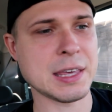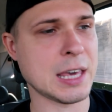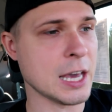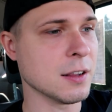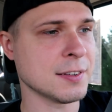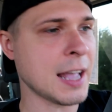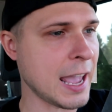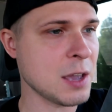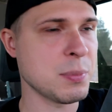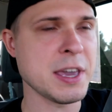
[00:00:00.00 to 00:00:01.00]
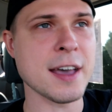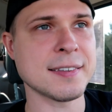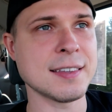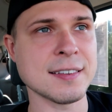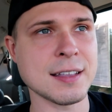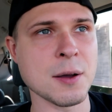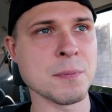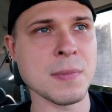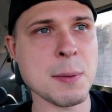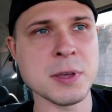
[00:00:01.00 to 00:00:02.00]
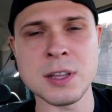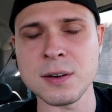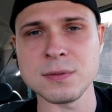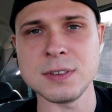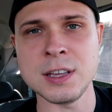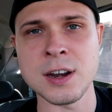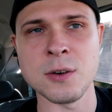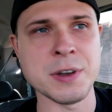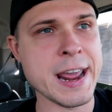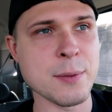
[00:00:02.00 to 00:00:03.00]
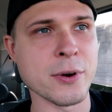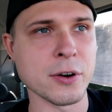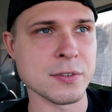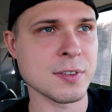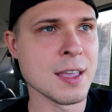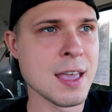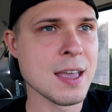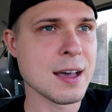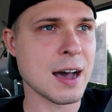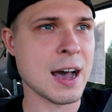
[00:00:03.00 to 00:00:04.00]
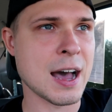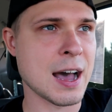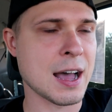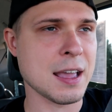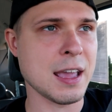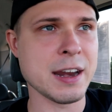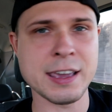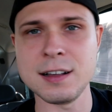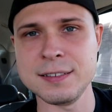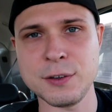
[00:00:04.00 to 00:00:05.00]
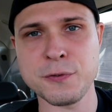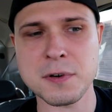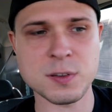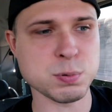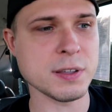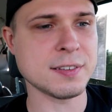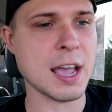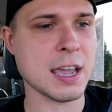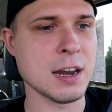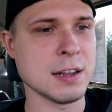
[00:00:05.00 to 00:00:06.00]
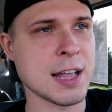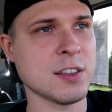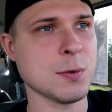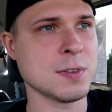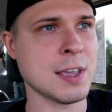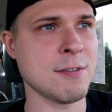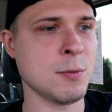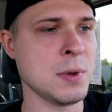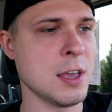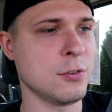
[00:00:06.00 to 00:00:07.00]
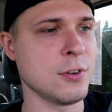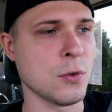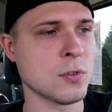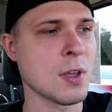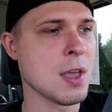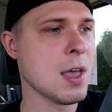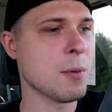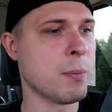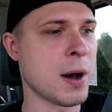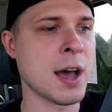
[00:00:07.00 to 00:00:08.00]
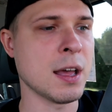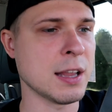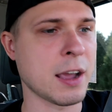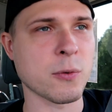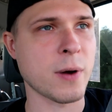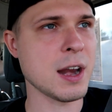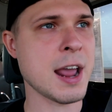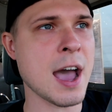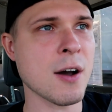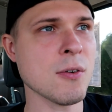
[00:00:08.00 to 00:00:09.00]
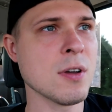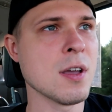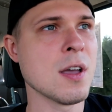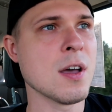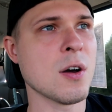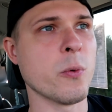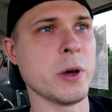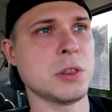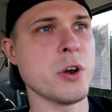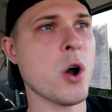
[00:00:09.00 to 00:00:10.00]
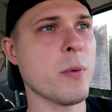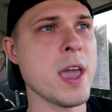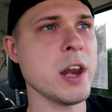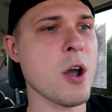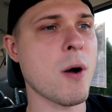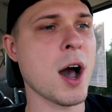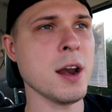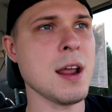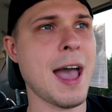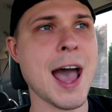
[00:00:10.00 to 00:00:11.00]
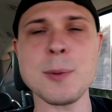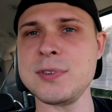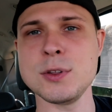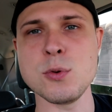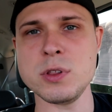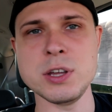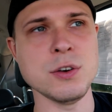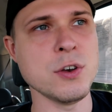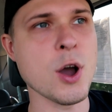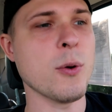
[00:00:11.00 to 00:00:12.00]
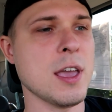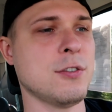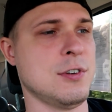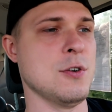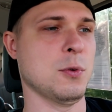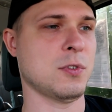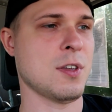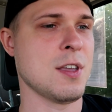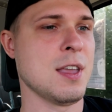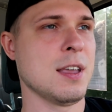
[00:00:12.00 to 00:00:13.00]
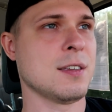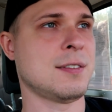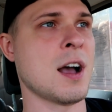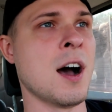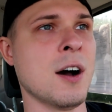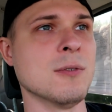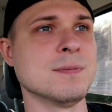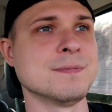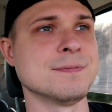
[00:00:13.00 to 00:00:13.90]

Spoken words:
kills the ABS system. Maybe they're, you know, neighbors, and it kills it for a split second, and that's what's giving me issues. But like right now, with no radio on, absolutely no issues. So